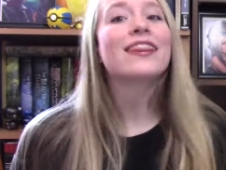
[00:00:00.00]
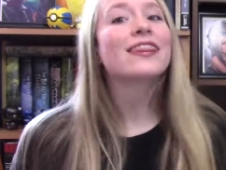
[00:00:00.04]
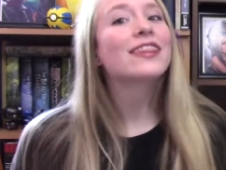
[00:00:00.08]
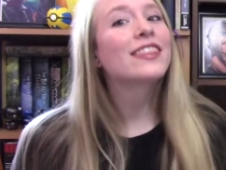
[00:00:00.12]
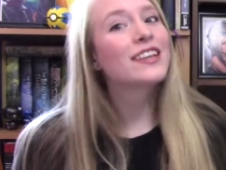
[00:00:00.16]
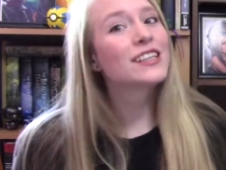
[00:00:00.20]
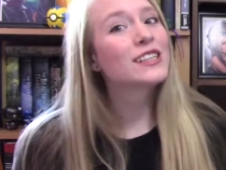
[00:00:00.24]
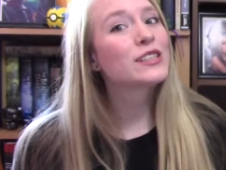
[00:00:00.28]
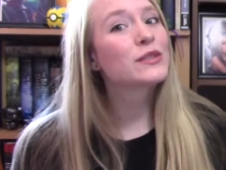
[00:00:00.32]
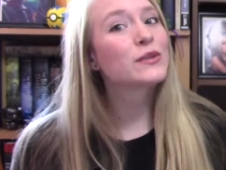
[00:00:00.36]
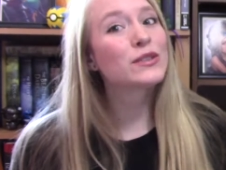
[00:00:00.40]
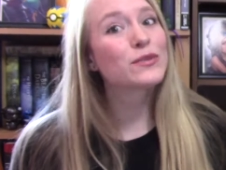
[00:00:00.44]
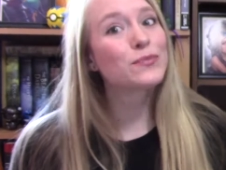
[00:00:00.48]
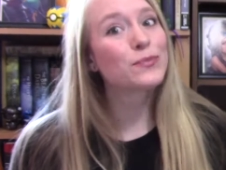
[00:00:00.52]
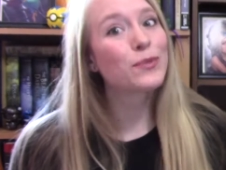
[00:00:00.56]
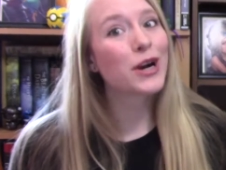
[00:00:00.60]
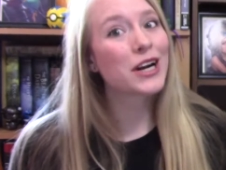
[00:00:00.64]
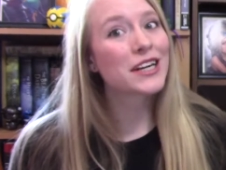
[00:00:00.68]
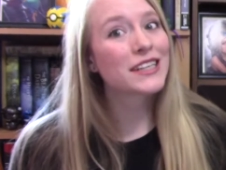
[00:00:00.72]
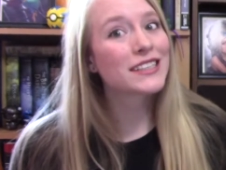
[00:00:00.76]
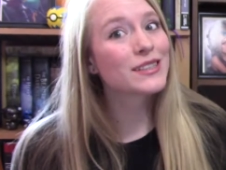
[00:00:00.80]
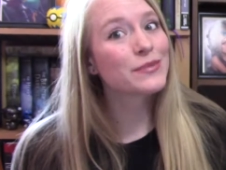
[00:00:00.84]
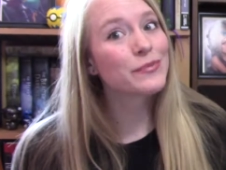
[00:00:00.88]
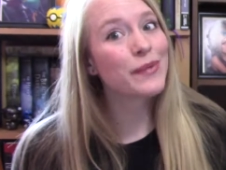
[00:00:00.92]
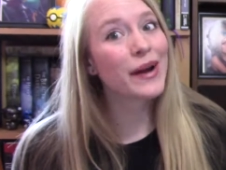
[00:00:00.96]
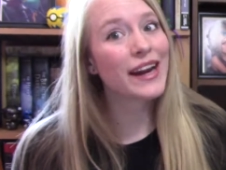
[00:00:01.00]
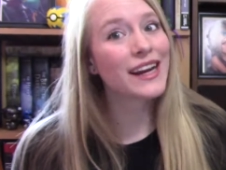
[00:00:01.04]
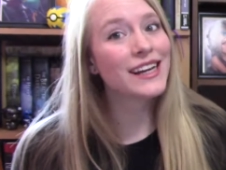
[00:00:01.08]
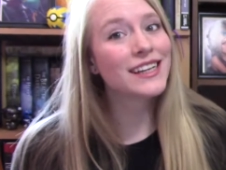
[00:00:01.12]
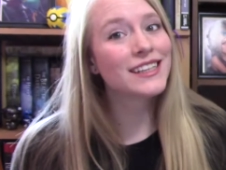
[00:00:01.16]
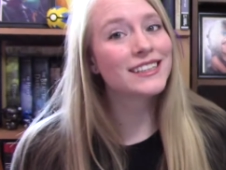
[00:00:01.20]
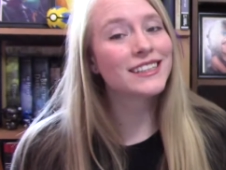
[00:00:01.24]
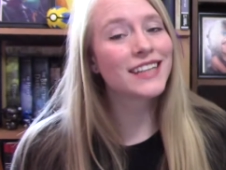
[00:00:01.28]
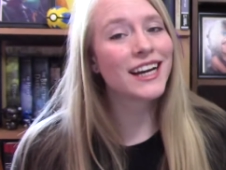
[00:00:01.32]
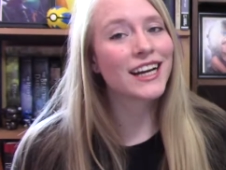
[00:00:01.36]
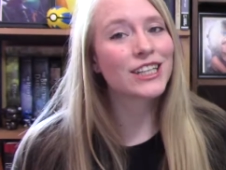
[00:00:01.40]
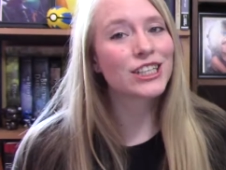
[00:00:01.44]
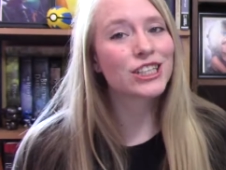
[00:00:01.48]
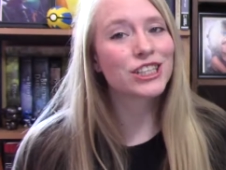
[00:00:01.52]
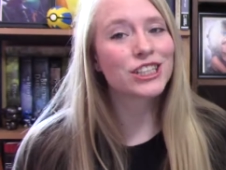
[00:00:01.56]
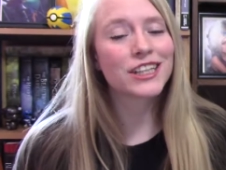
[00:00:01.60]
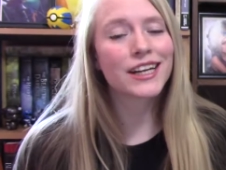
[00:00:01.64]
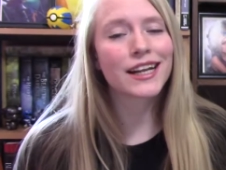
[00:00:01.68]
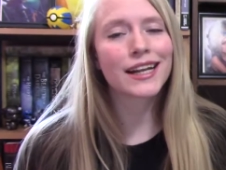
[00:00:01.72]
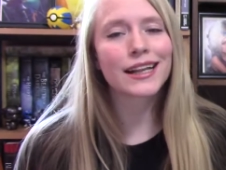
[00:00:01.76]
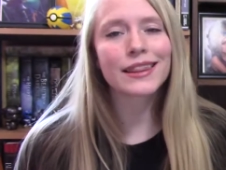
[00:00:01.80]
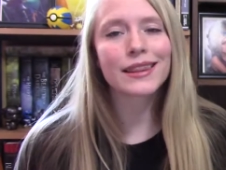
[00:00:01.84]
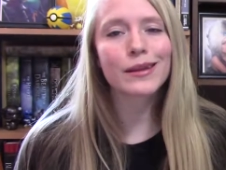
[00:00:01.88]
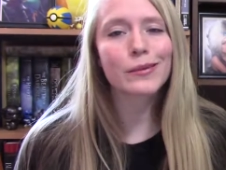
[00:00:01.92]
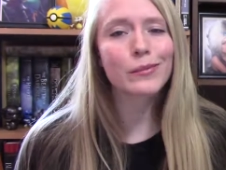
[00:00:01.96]
This was brought to my attention
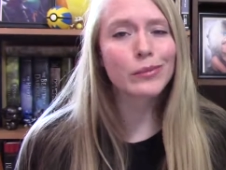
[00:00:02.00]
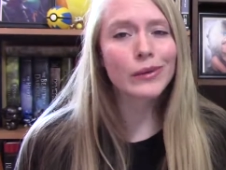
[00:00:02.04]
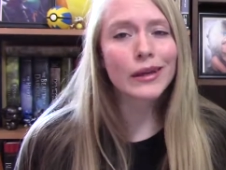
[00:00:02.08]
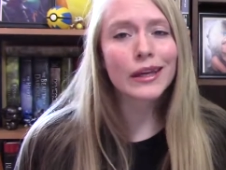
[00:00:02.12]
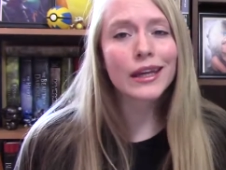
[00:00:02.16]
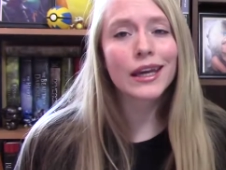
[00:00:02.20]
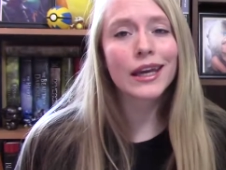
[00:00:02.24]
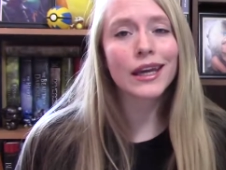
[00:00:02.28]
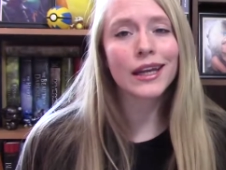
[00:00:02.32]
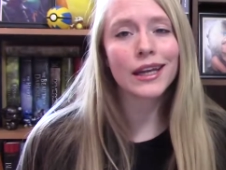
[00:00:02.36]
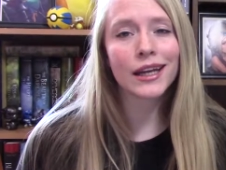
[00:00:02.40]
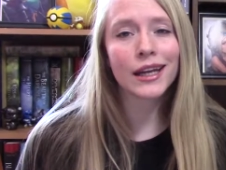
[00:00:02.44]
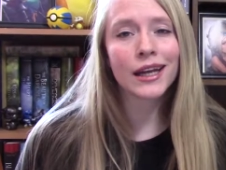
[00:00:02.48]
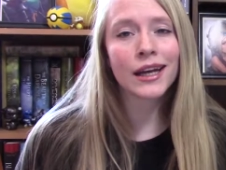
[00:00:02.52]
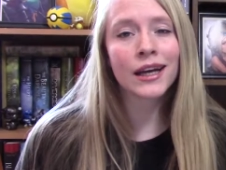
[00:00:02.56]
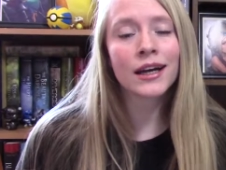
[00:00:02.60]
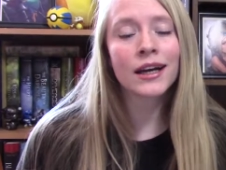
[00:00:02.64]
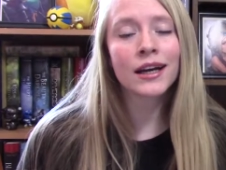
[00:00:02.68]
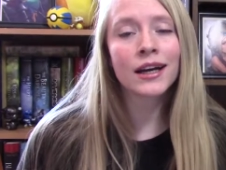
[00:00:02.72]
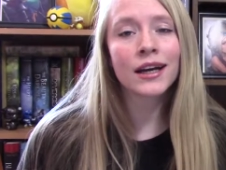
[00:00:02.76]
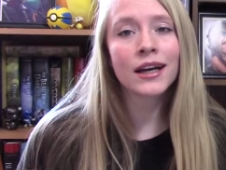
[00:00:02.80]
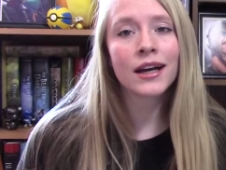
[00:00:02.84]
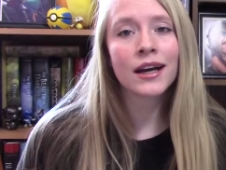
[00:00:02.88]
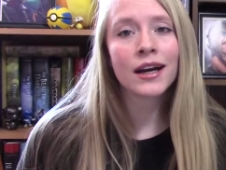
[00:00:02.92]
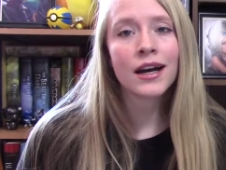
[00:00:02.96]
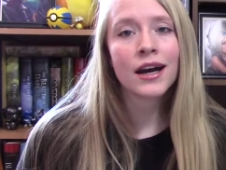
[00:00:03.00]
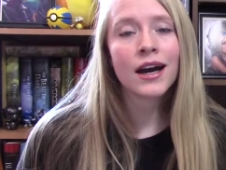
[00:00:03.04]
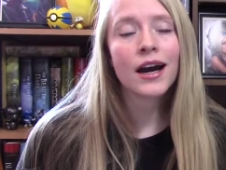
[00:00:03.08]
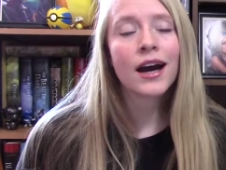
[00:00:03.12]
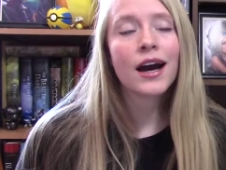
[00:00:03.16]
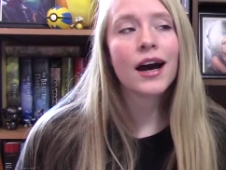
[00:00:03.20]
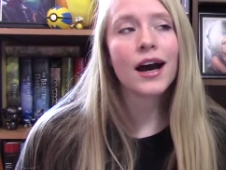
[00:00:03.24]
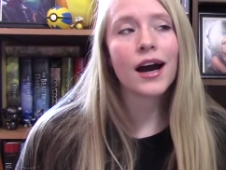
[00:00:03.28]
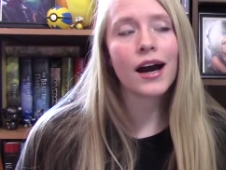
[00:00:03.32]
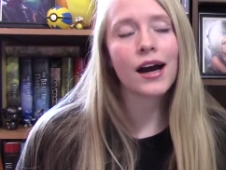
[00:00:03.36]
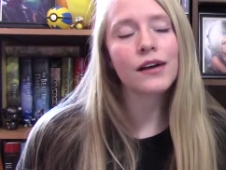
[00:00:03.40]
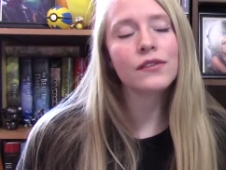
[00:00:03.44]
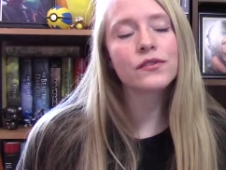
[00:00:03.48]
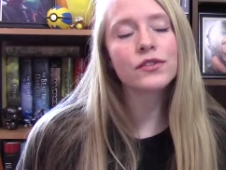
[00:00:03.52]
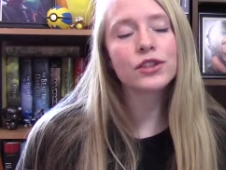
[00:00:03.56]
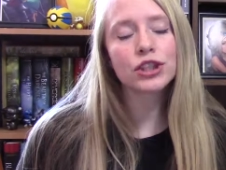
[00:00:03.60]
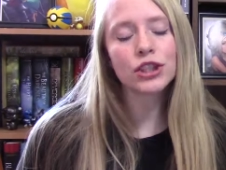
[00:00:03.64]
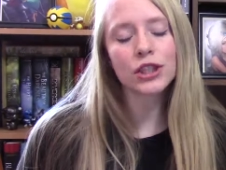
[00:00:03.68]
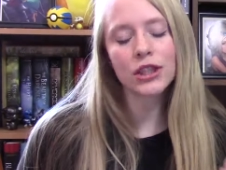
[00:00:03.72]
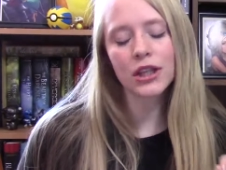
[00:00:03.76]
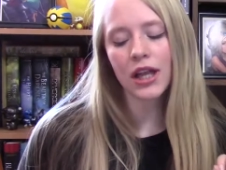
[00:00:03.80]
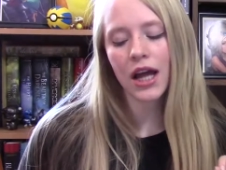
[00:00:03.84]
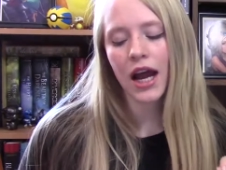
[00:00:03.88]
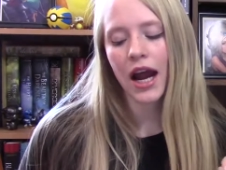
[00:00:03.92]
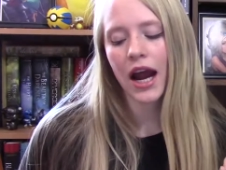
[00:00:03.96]
at the beginning of
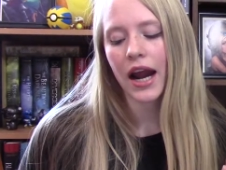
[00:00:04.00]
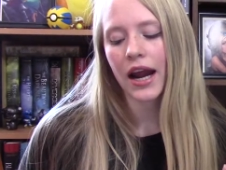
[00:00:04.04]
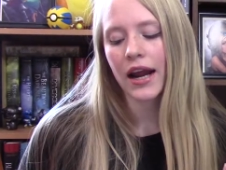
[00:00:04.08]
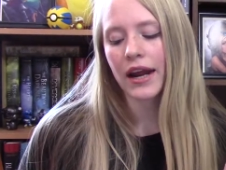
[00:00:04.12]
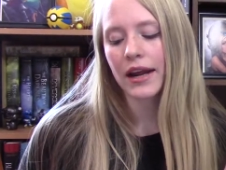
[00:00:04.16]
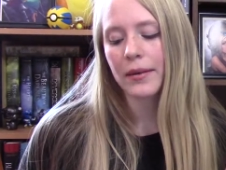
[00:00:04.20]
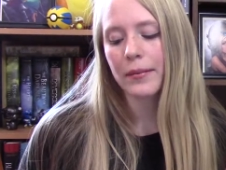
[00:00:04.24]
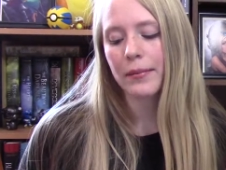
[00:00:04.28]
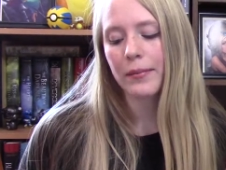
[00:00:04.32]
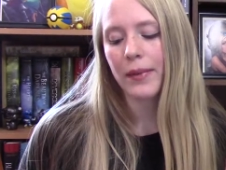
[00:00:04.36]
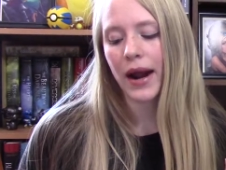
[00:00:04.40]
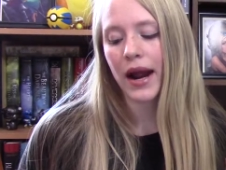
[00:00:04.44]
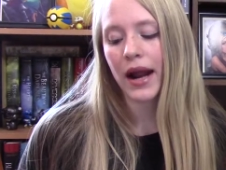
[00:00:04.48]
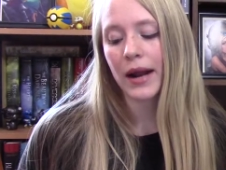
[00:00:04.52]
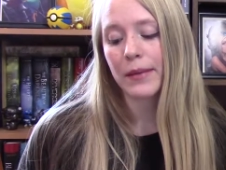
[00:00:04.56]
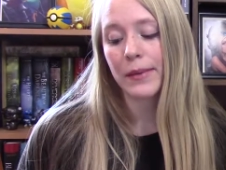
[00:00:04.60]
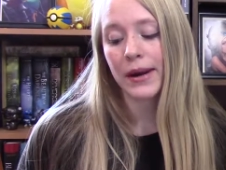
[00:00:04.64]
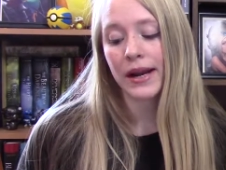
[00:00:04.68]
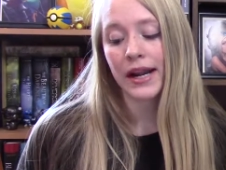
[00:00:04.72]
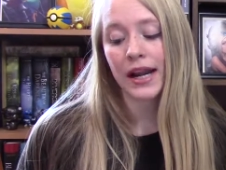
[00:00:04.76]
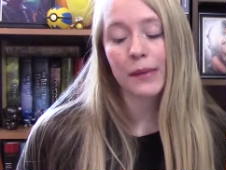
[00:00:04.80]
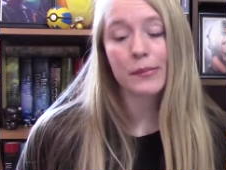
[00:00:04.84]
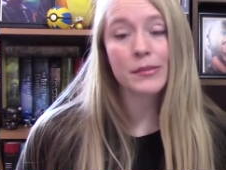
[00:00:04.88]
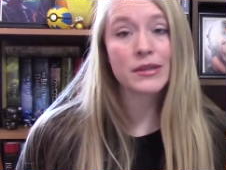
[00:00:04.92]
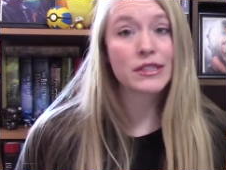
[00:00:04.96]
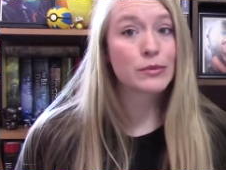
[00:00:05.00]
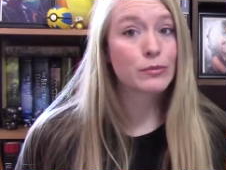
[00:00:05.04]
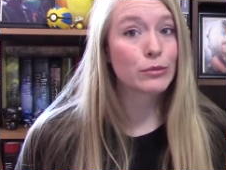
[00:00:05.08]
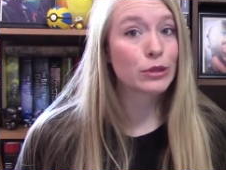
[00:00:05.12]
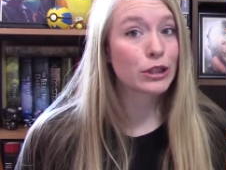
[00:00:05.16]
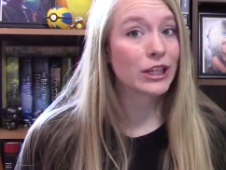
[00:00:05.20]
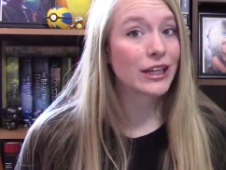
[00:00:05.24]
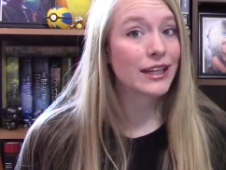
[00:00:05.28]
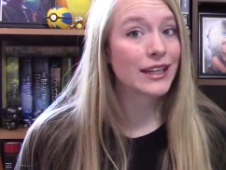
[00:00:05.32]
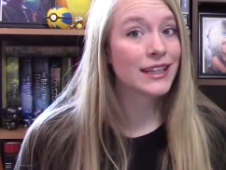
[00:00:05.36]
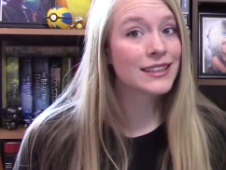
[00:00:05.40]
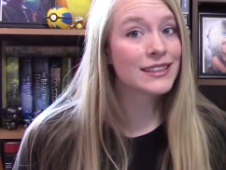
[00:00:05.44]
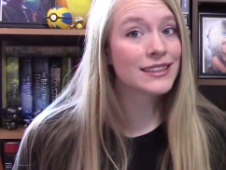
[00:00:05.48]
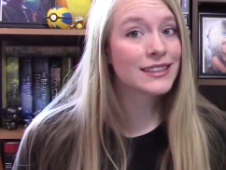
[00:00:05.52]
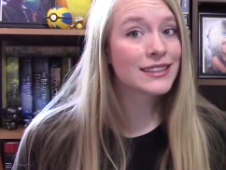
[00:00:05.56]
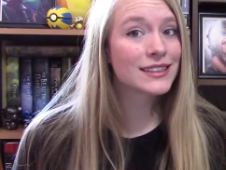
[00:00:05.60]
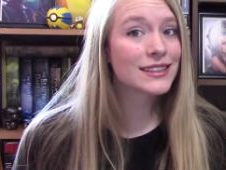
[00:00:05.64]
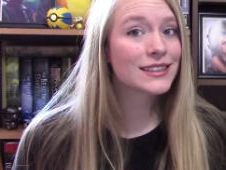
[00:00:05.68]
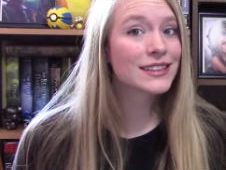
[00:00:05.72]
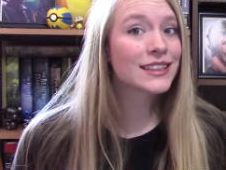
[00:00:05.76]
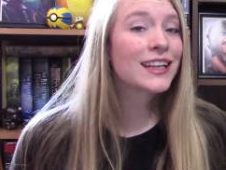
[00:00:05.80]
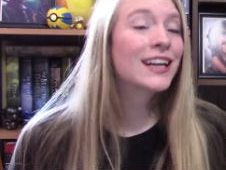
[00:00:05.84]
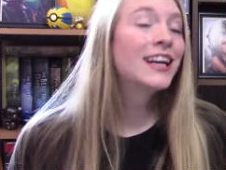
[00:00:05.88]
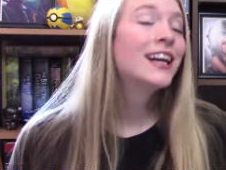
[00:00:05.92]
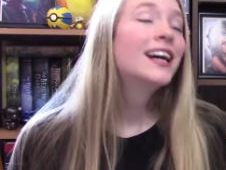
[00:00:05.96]
July by My Name is Marines.